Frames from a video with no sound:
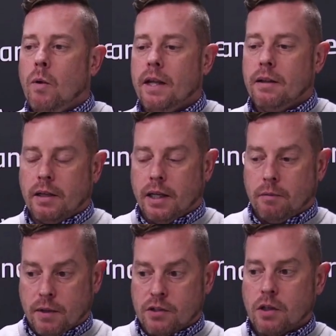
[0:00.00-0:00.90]
We,
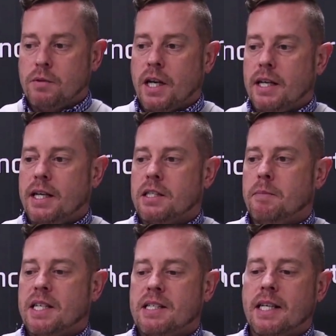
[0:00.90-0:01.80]
the, the subject needs
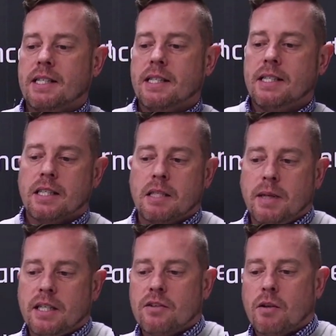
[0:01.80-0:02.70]
to be 60
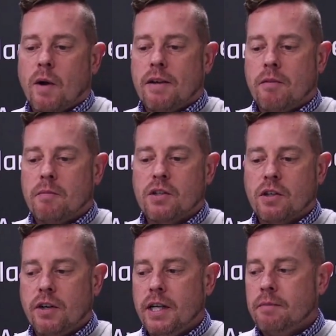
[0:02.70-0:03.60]
centimetres away from the
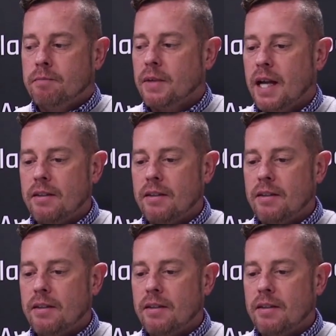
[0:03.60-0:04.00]
screen